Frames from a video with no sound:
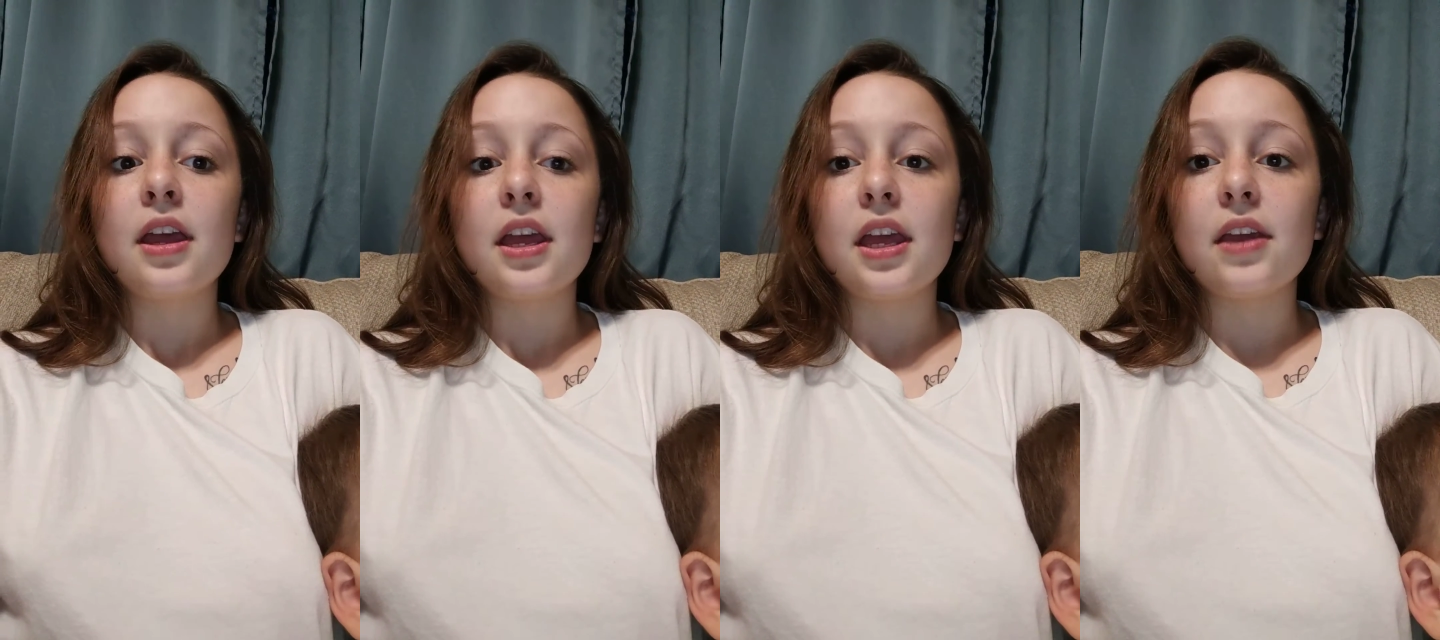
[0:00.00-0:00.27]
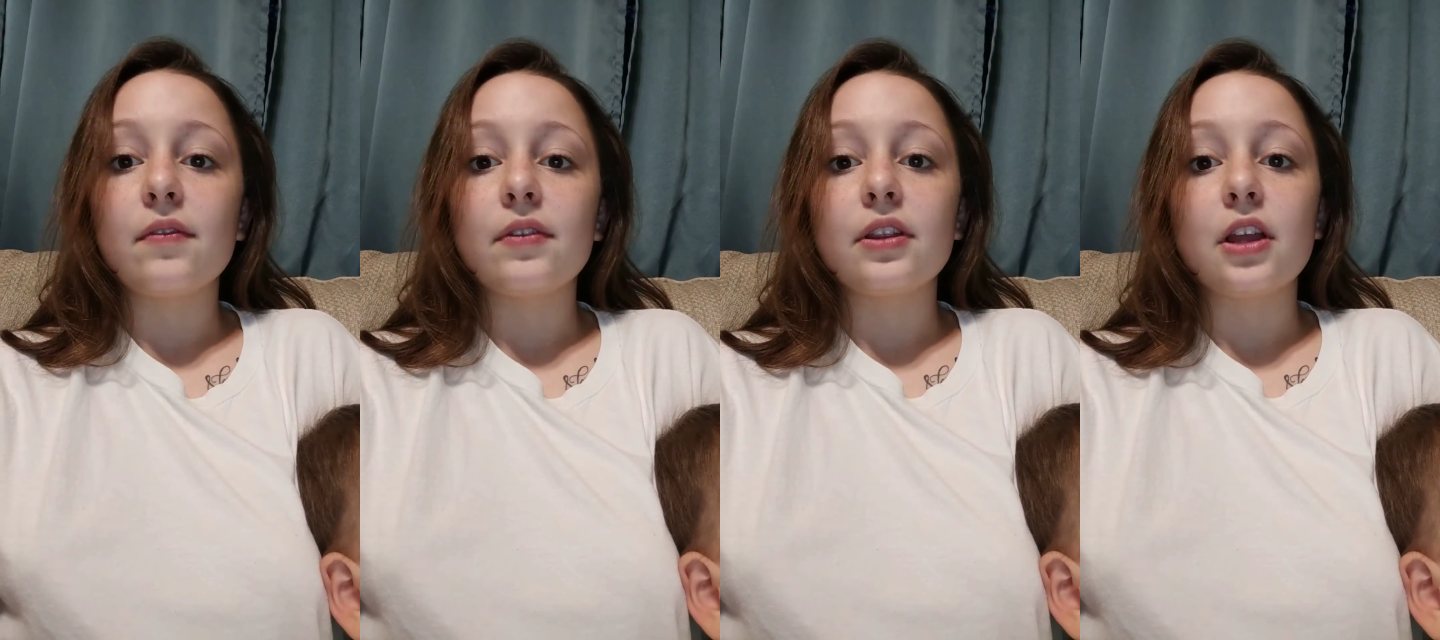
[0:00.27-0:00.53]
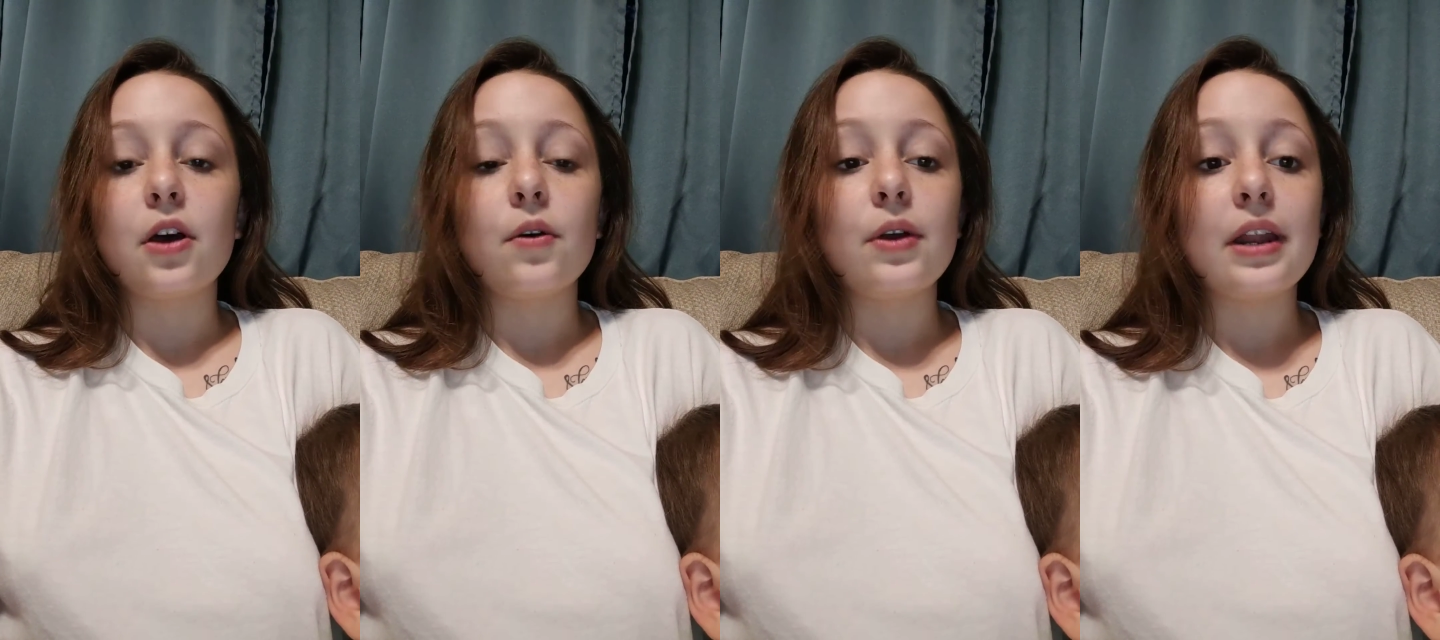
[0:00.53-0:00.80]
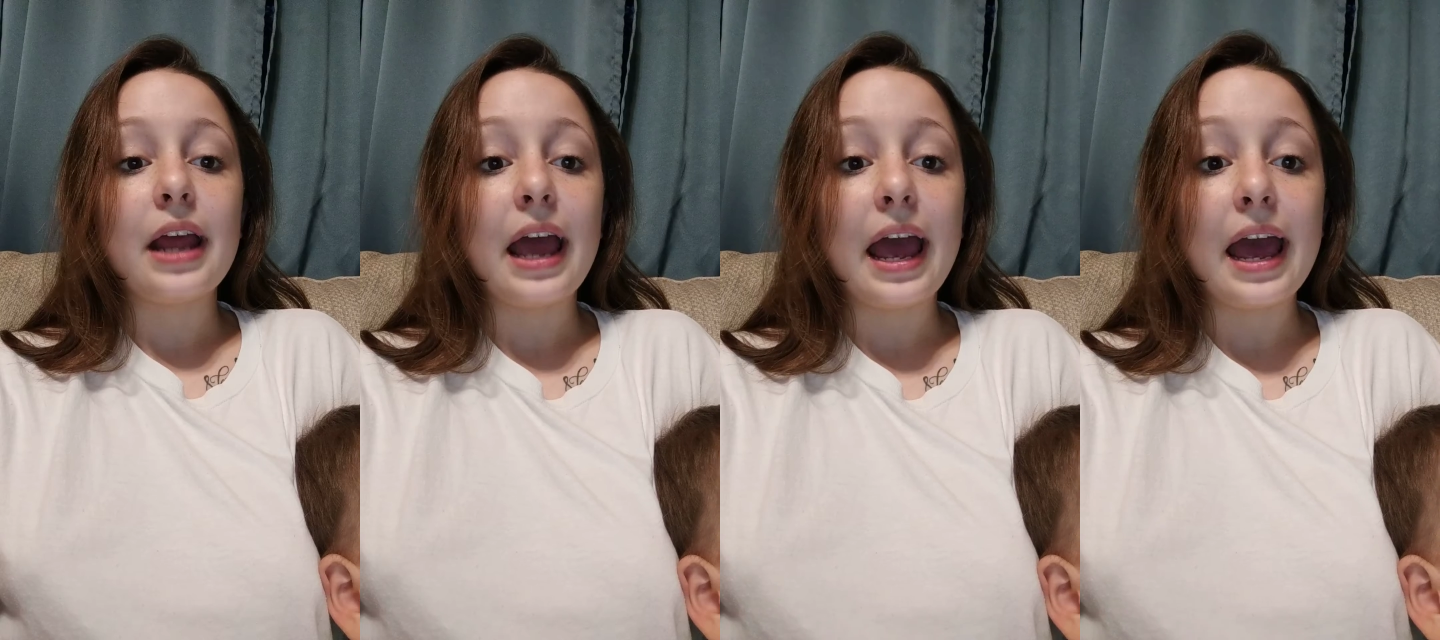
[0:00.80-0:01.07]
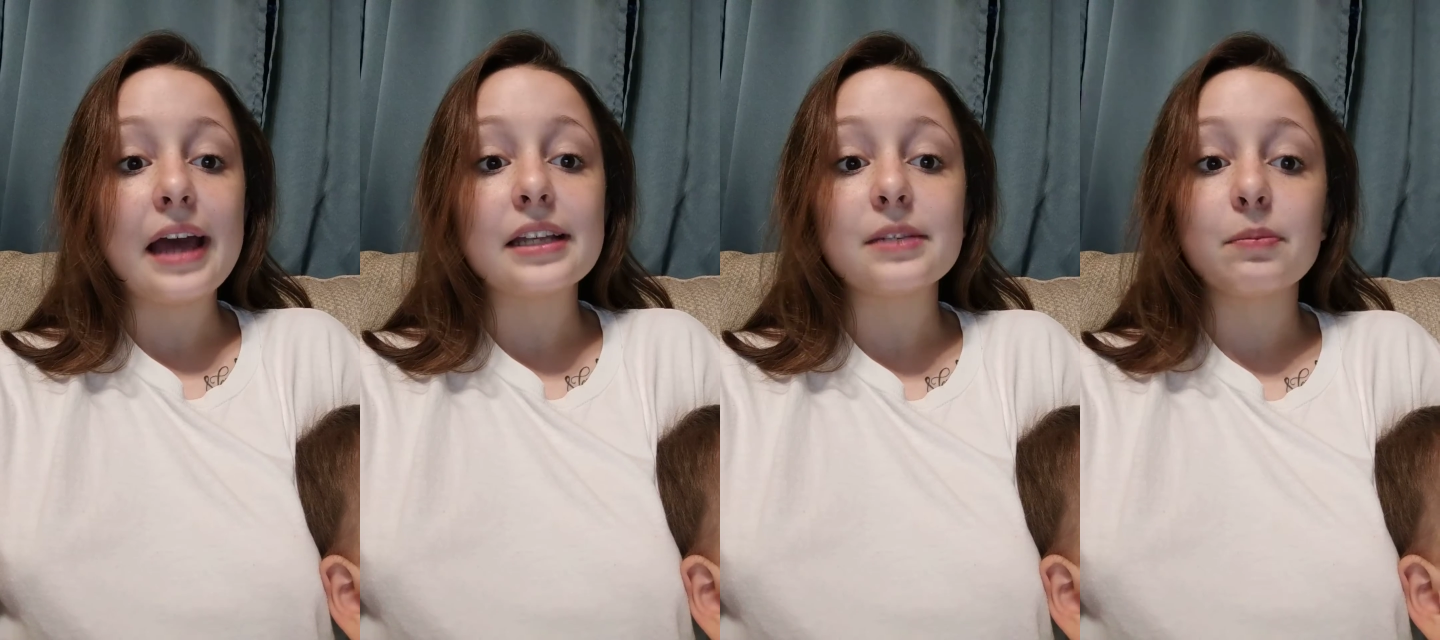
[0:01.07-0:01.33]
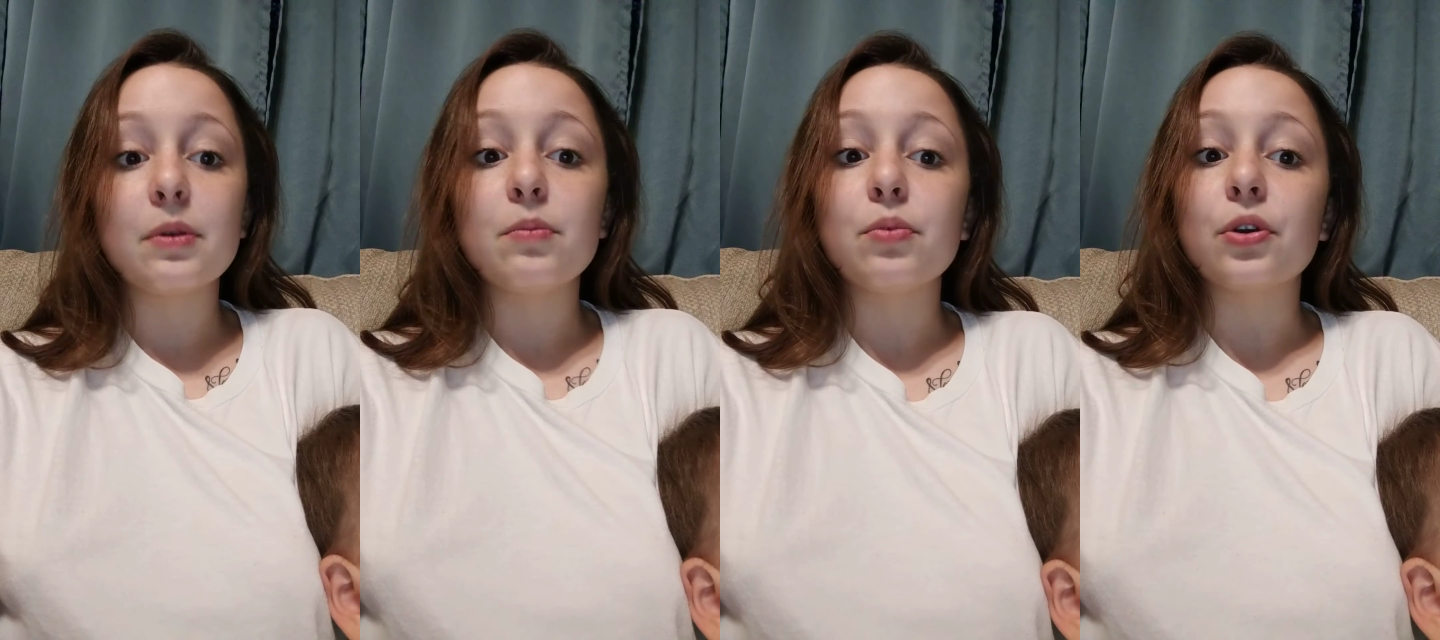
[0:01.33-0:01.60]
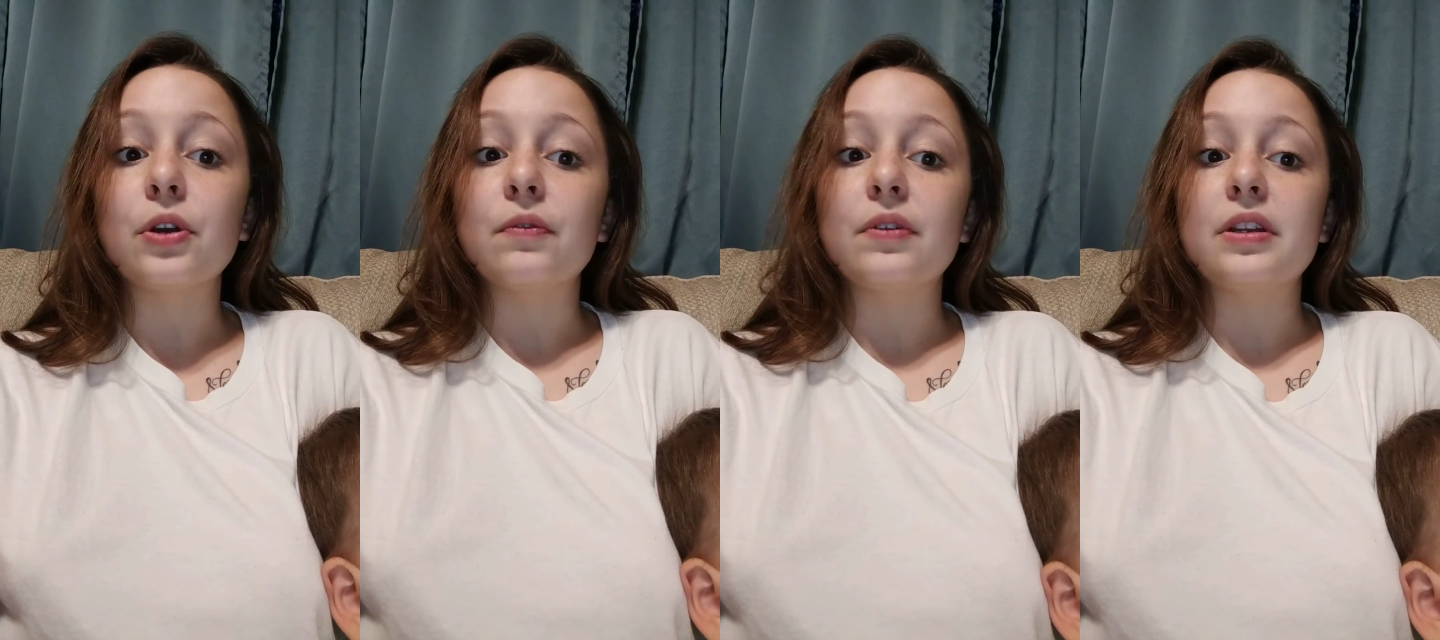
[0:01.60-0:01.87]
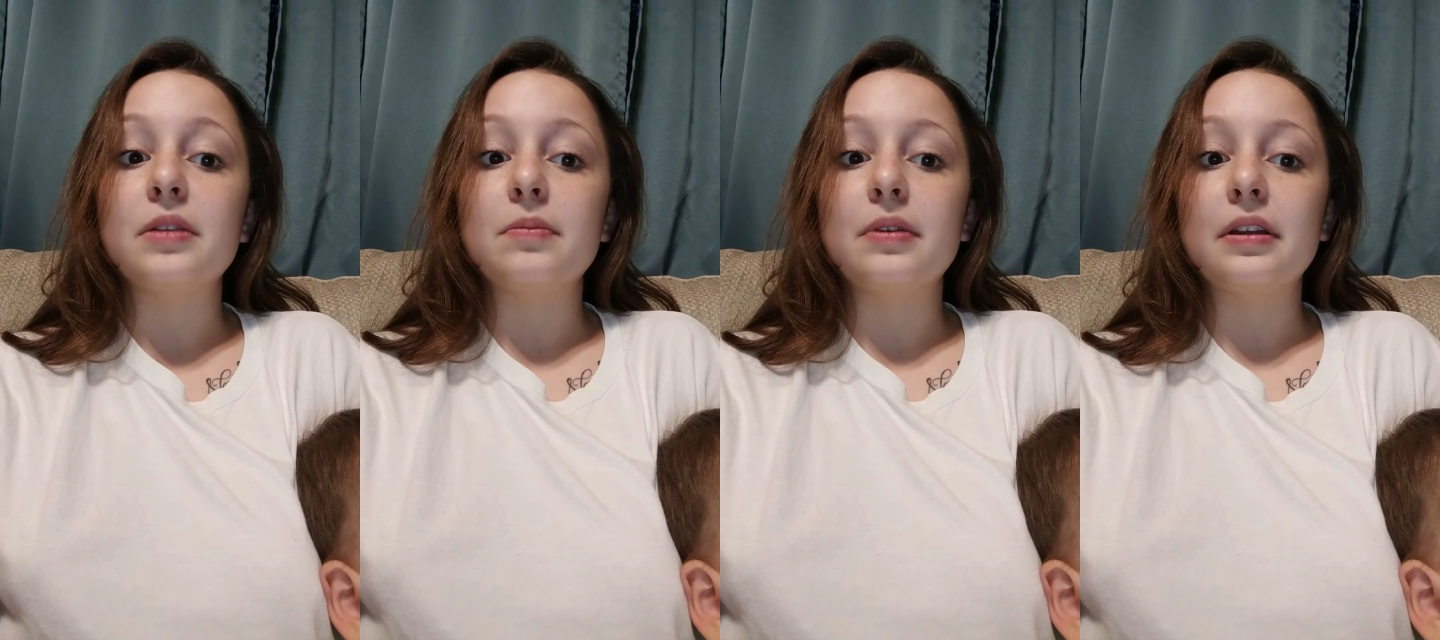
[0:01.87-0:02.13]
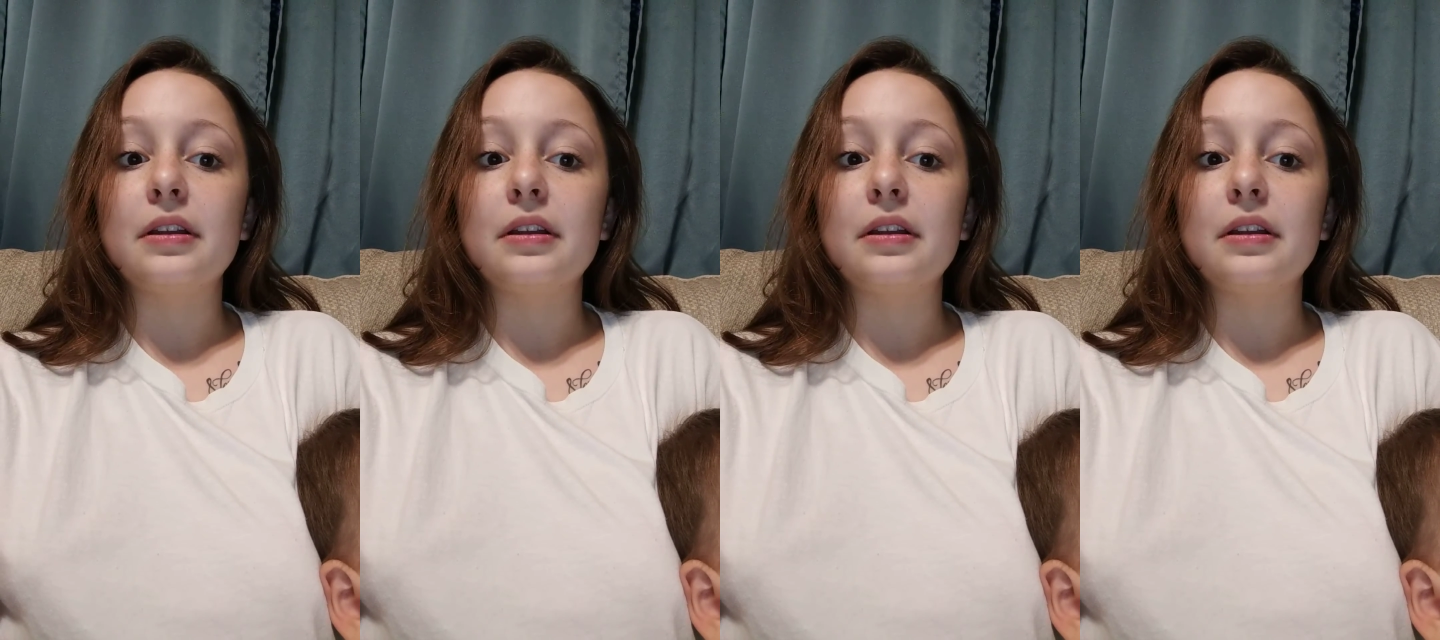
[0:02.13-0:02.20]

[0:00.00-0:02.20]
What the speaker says: even though it has been proven